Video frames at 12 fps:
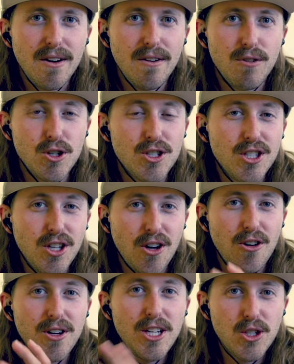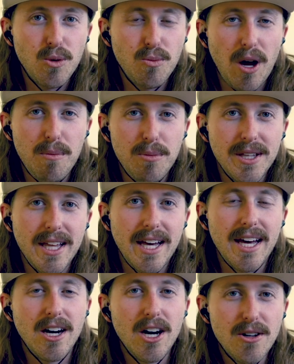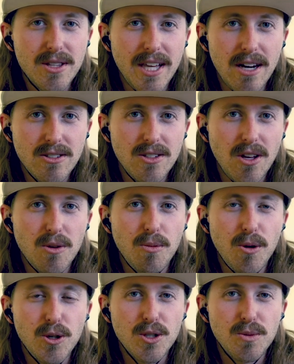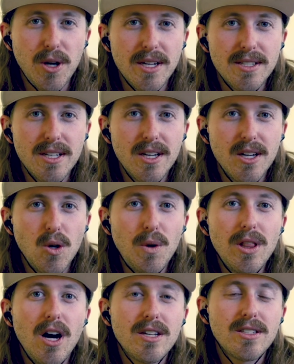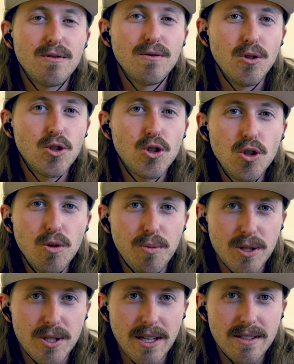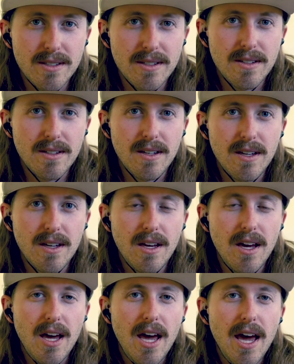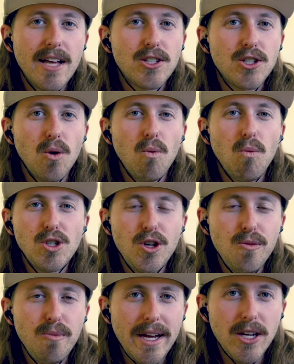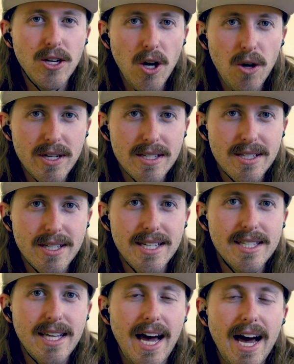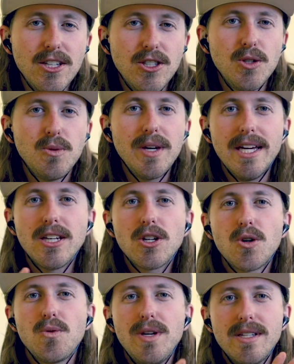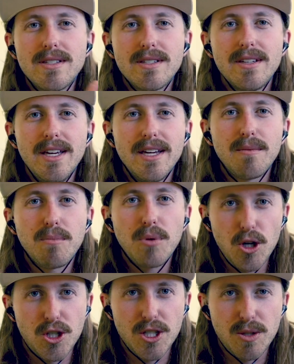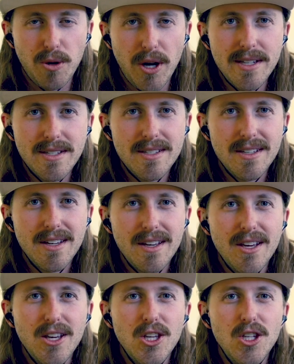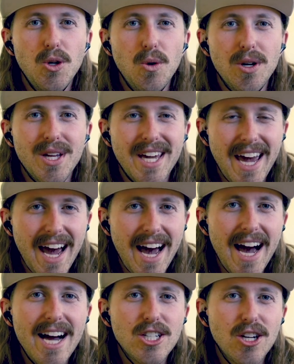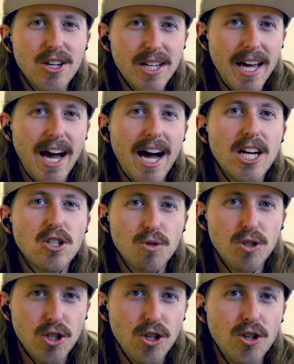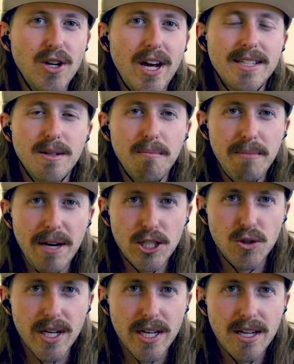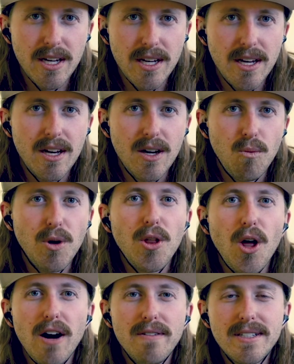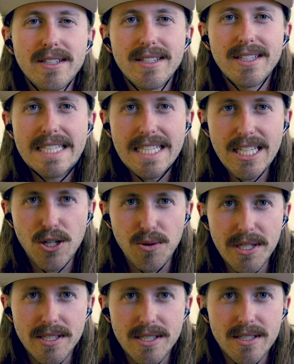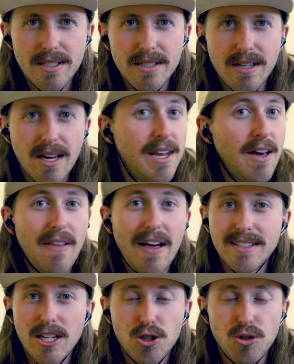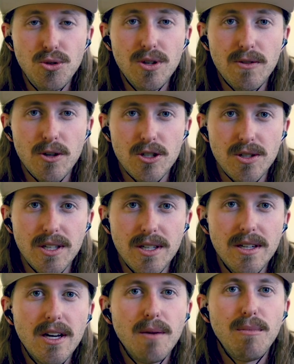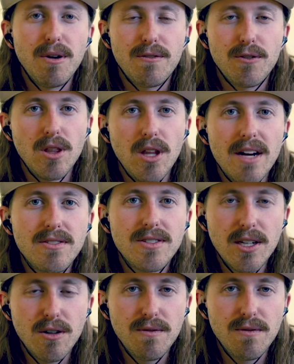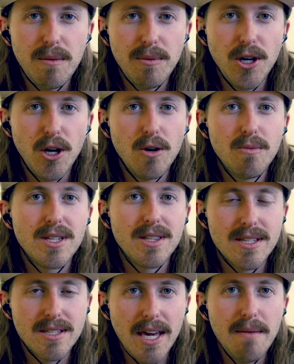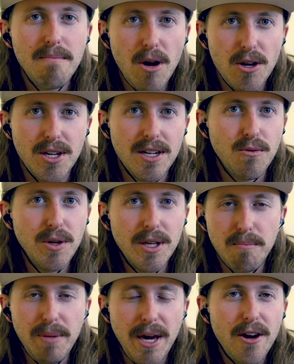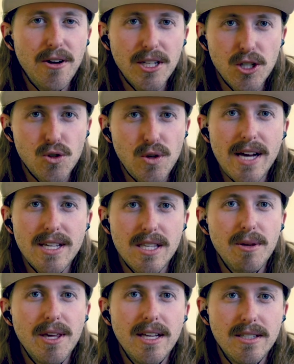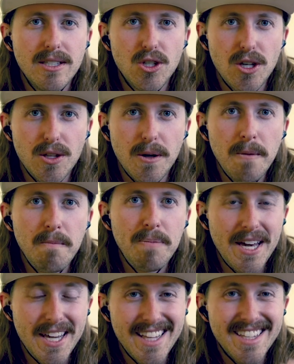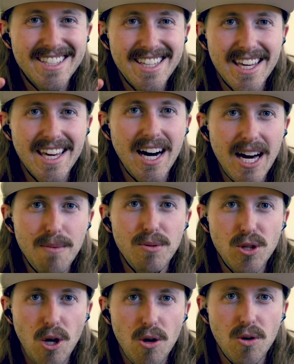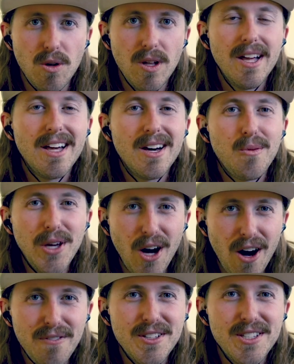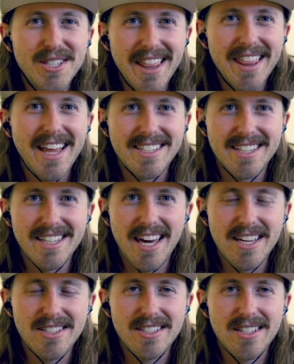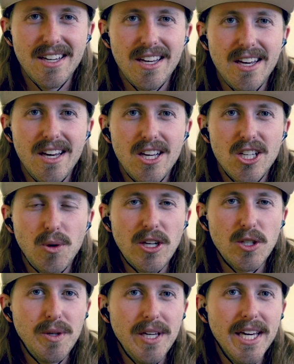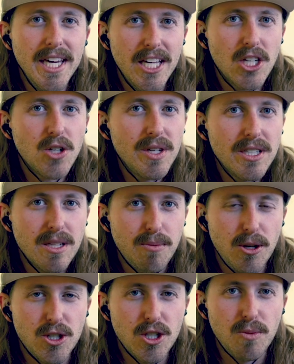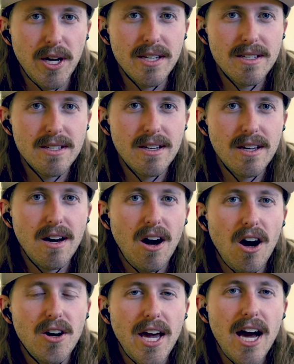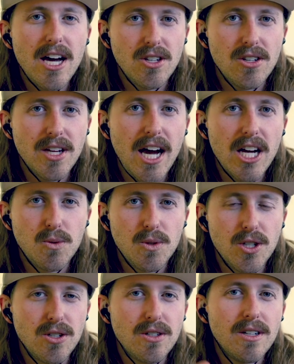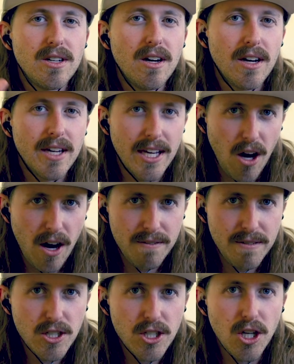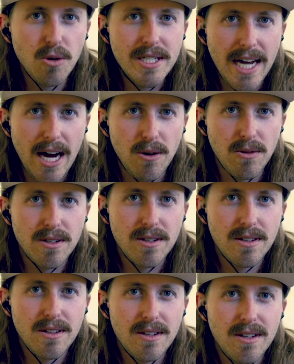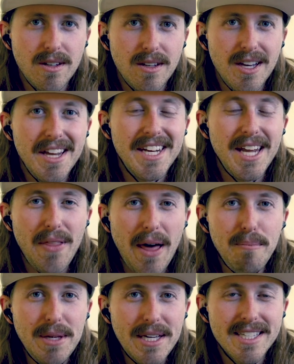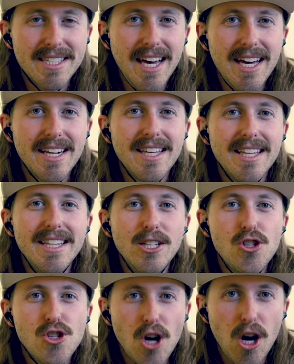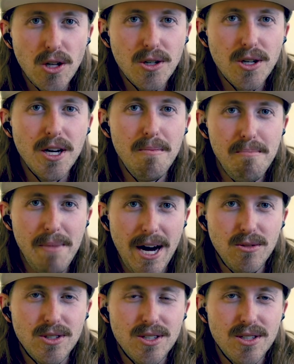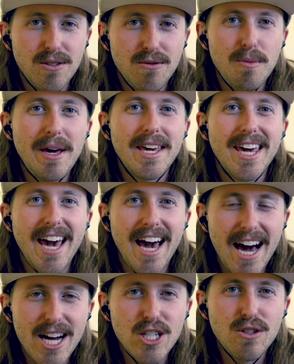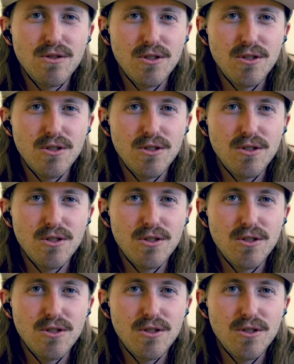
versus on our initial property that had a $100,000 purchase price, we lost a full 2%. And so what you might notice is as you increase in purchase price, your cash on cash return as a metric will often decrease. Now, that's not true universally, but for a lot of single family homes in the same market, if we compare and contrast them against each other, again, sticking hyper local, we often see that that's the case. So as we increase the purchase price, our cash on cash return can often go down. Now, that being said, the dollar amount from a cash